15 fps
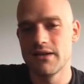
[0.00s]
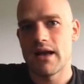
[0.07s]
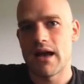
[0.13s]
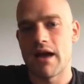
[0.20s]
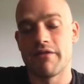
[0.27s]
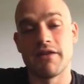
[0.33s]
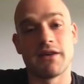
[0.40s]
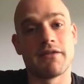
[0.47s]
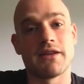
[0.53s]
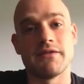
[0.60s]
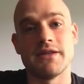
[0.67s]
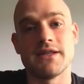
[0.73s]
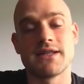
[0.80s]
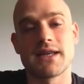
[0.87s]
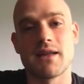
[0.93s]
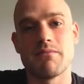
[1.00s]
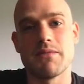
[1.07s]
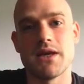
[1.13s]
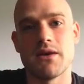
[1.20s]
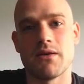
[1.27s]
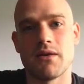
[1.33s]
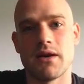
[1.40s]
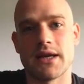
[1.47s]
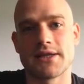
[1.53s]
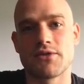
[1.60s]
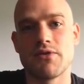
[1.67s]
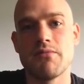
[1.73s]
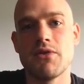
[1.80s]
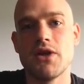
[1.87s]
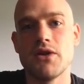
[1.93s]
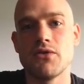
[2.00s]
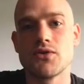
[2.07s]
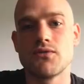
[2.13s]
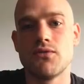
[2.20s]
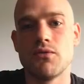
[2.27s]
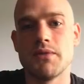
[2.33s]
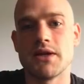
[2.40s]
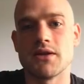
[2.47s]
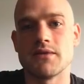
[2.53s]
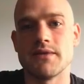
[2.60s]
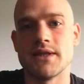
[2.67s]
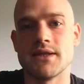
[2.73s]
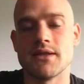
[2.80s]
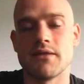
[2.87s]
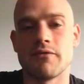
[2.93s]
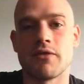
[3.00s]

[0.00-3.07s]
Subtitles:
I think that this can be extremely useful because these,